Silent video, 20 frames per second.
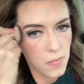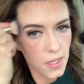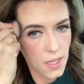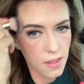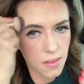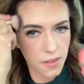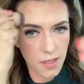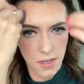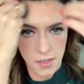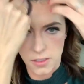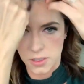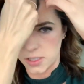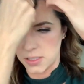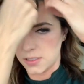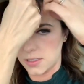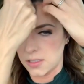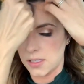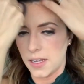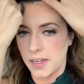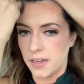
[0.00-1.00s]
and then I'll
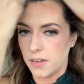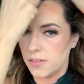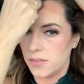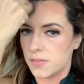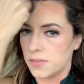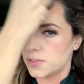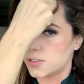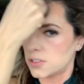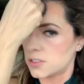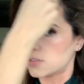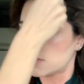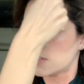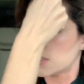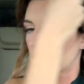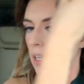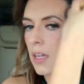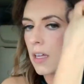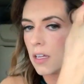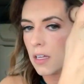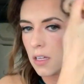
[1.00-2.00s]
just kind of
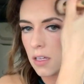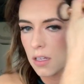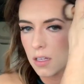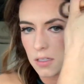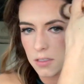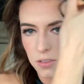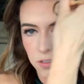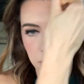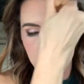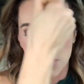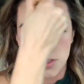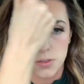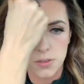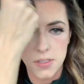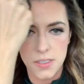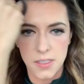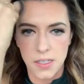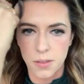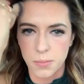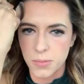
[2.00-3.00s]
do
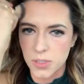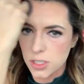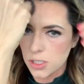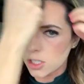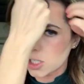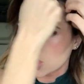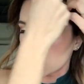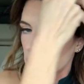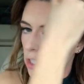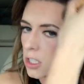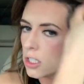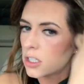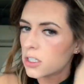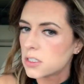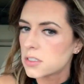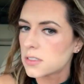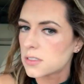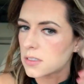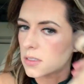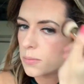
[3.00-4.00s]
some
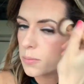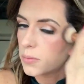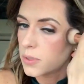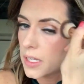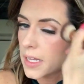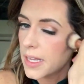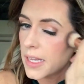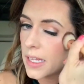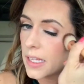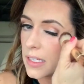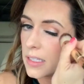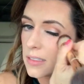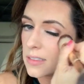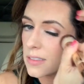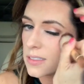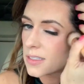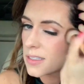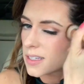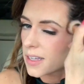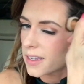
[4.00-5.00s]
circles, some
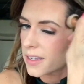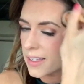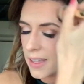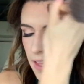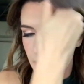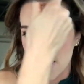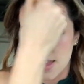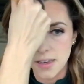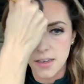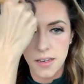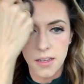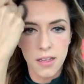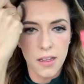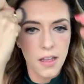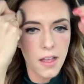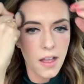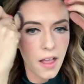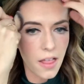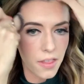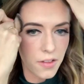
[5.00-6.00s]
blends. Again,
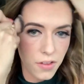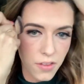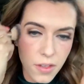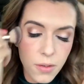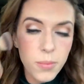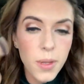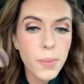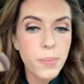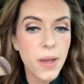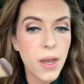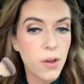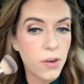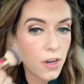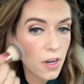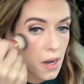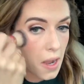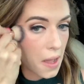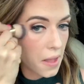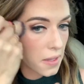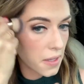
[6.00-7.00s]
other than my
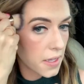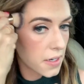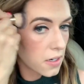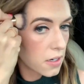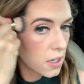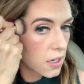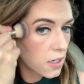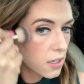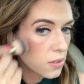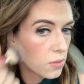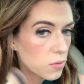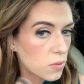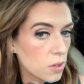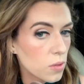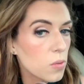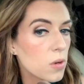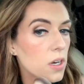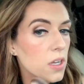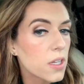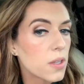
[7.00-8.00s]
powder highlighter,
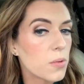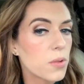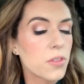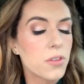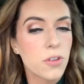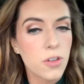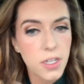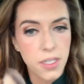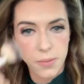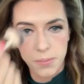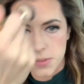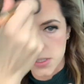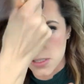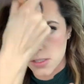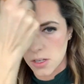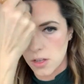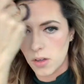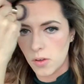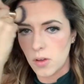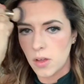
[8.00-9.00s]
we're working with creams,
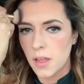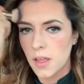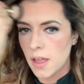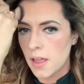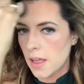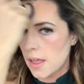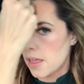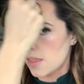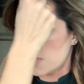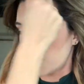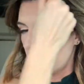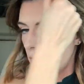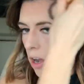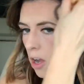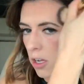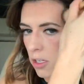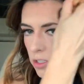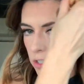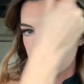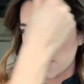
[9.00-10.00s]
so they're
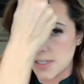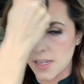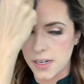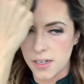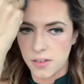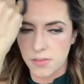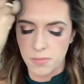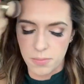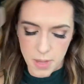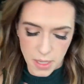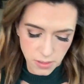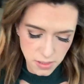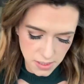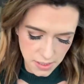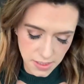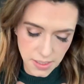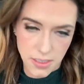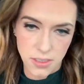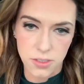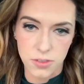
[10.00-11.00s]
all just kind of
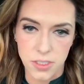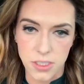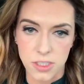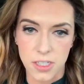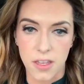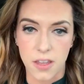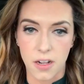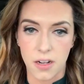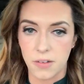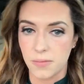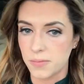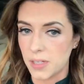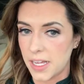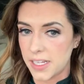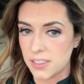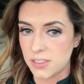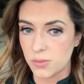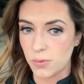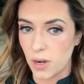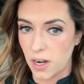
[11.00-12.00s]
melting into each other.
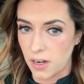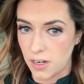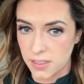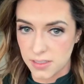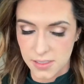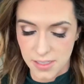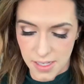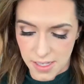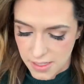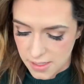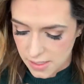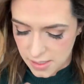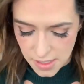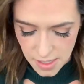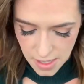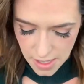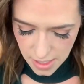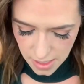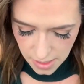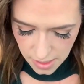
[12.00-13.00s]
I swear, it's like,
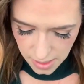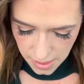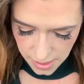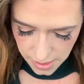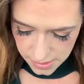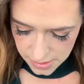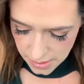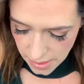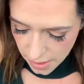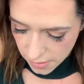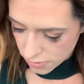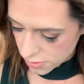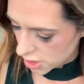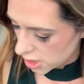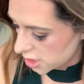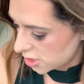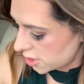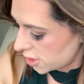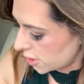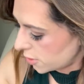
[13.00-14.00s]
it's
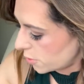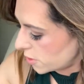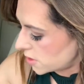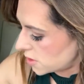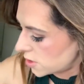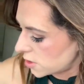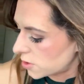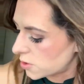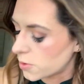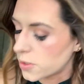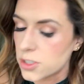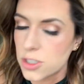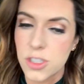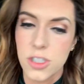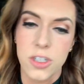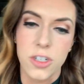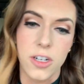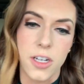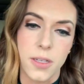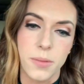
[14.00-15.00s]
life-changing once you switch
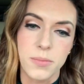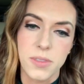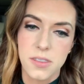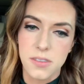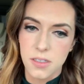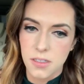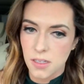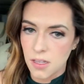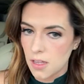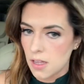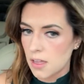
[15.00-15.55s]
to creams.